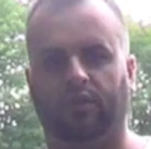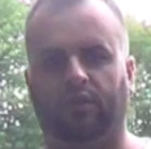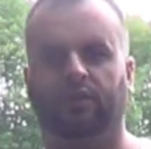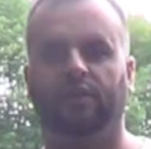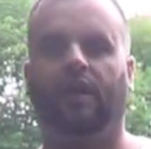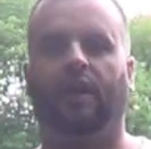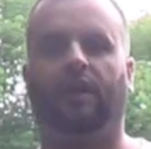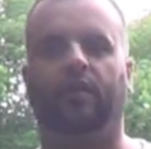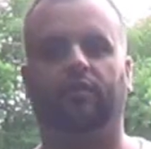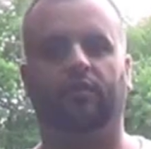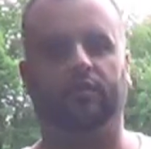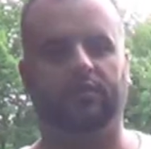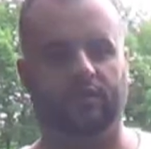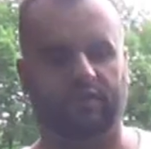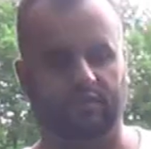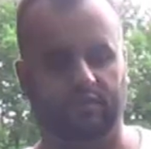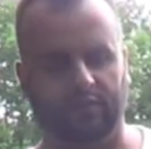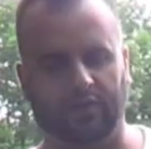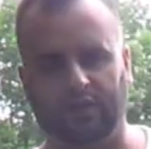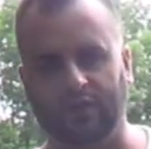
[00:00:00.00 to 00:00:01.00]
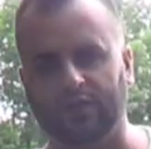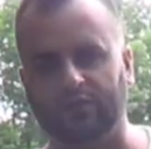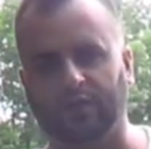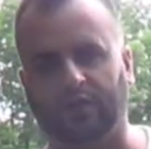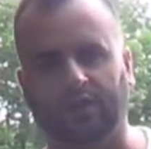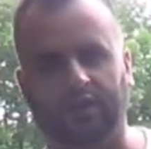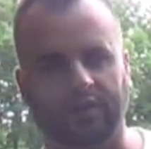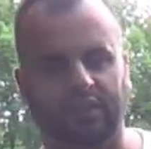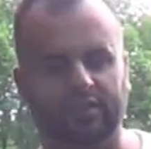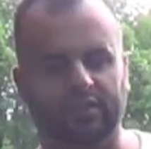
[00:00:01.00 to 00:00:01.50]
good. I don't, you know, it is
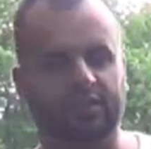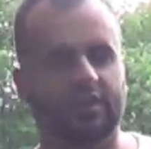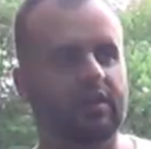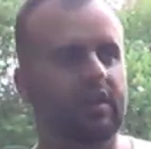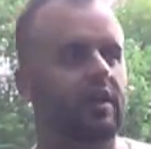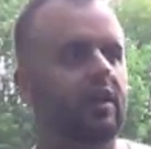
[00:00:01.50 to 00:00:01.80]
what it is.